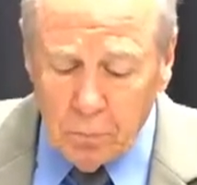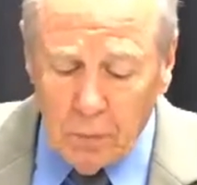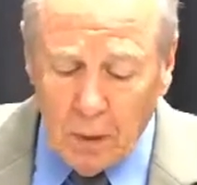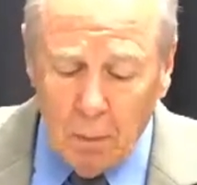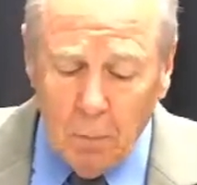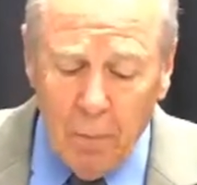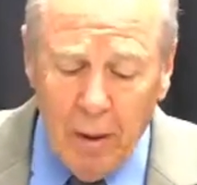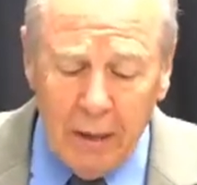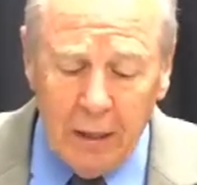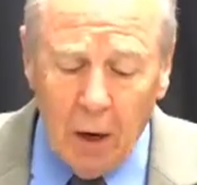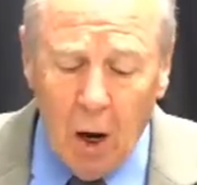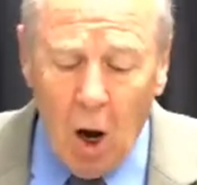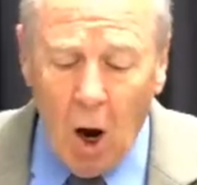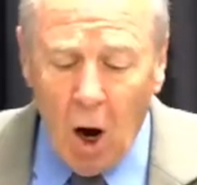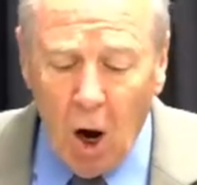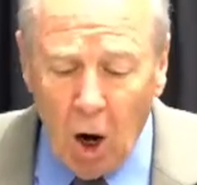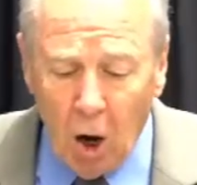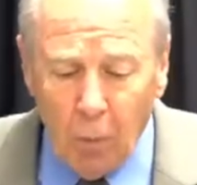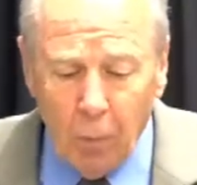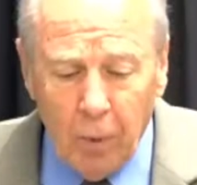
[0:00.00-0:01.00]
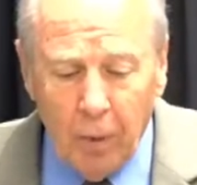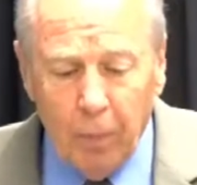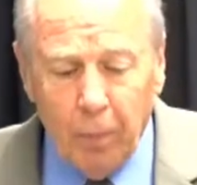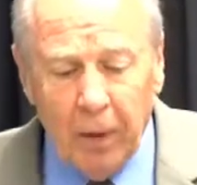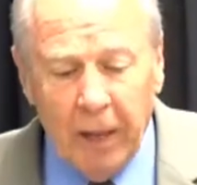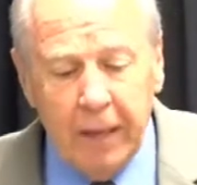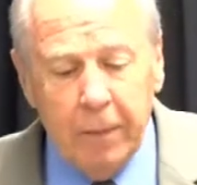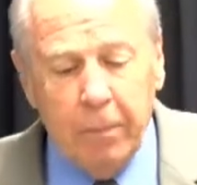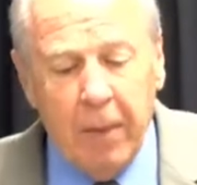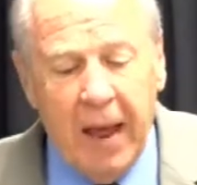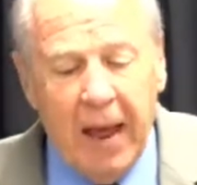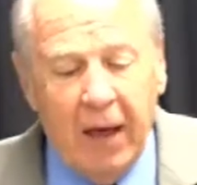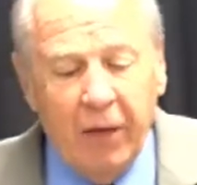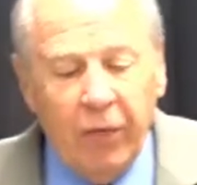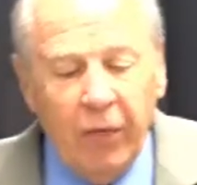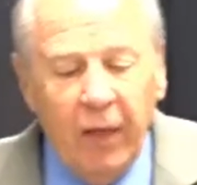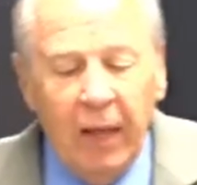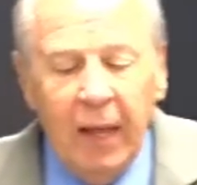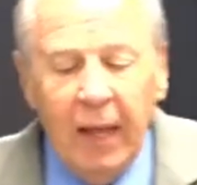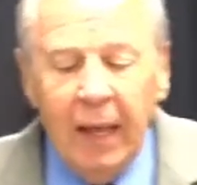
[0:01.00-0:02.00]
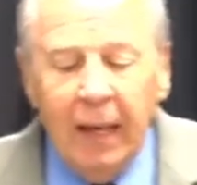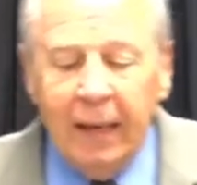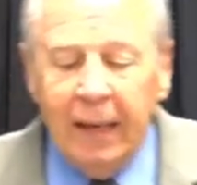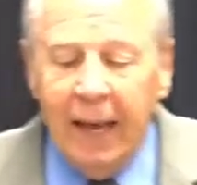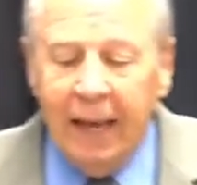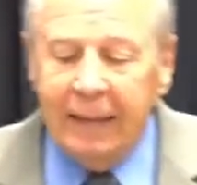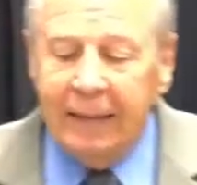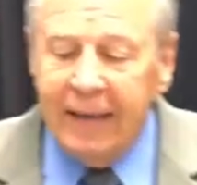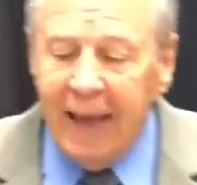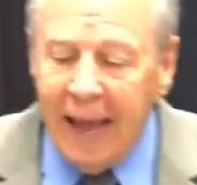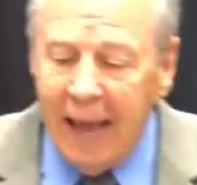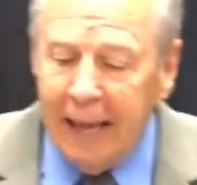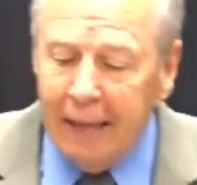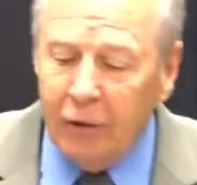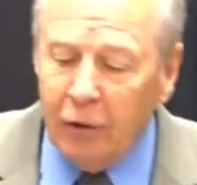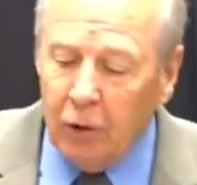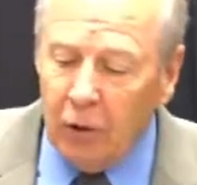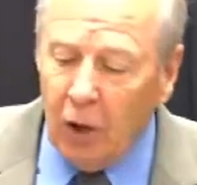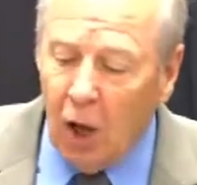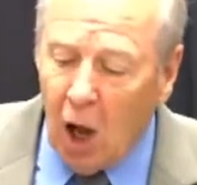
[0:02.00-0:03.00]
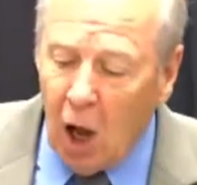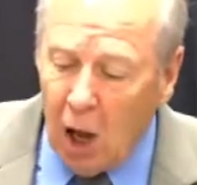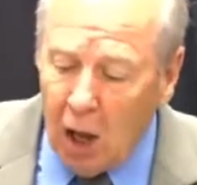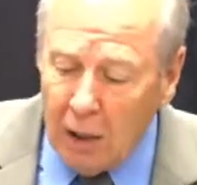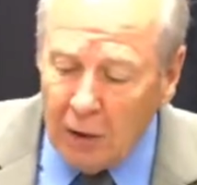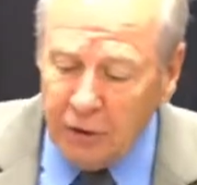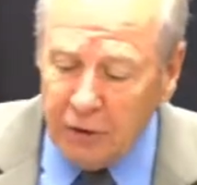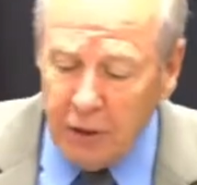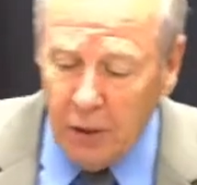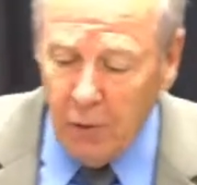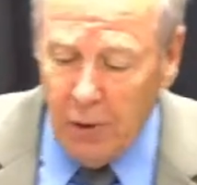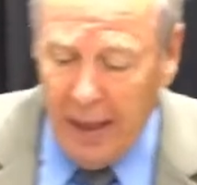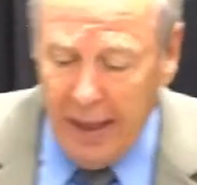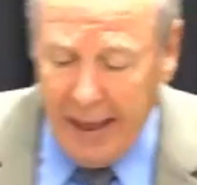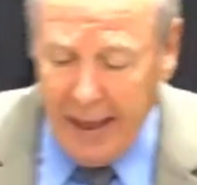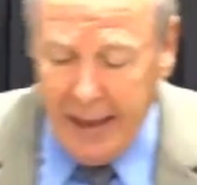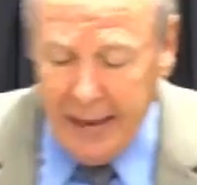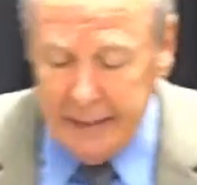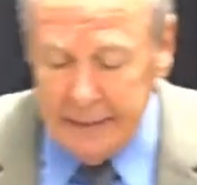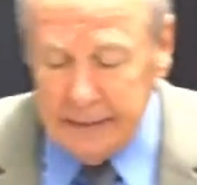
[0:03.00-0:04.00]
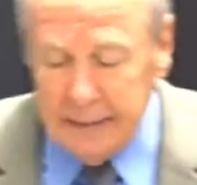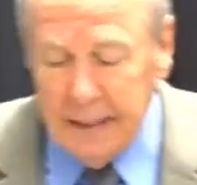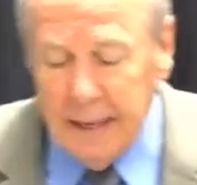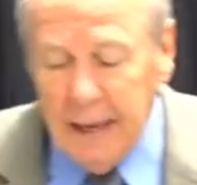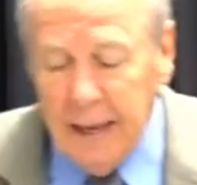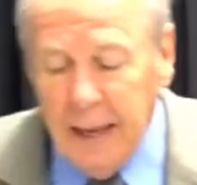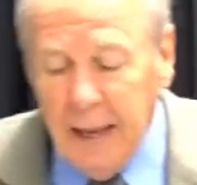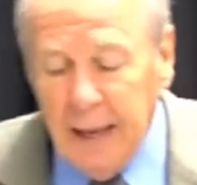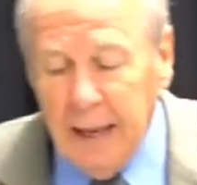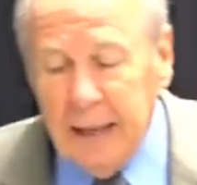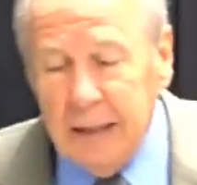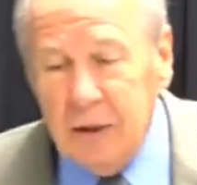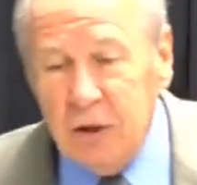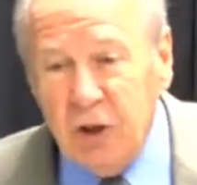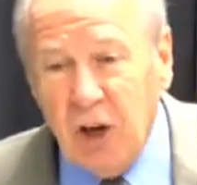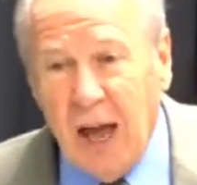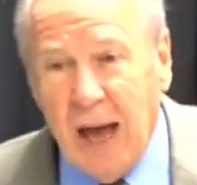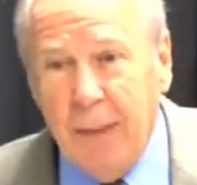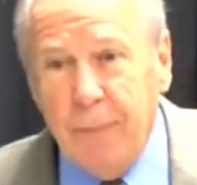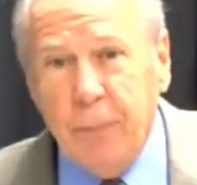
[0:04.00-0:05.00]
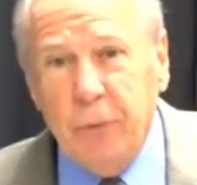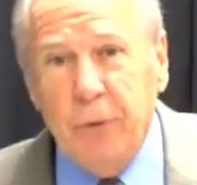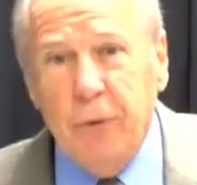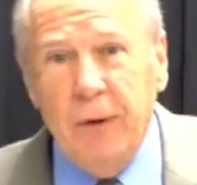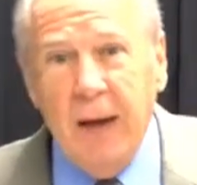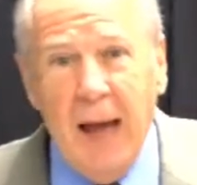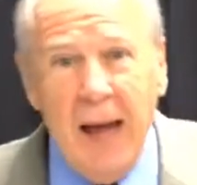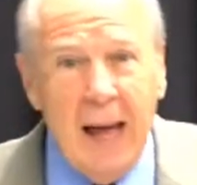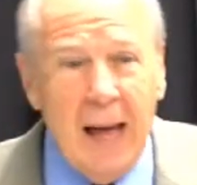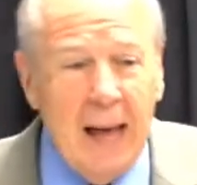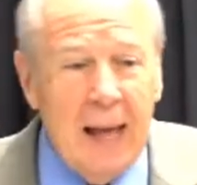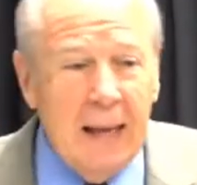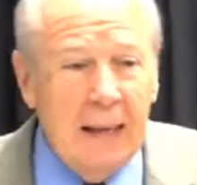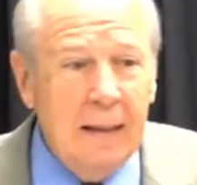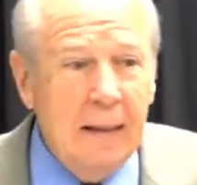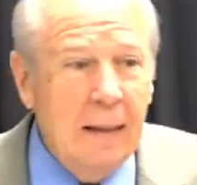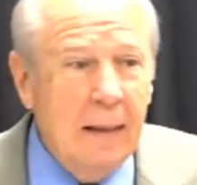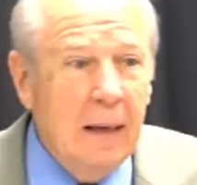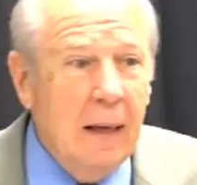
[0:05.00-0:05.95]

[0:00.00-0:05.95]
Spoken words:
made a horrible bloodbath. Now, Daniel also has, in chapter 9,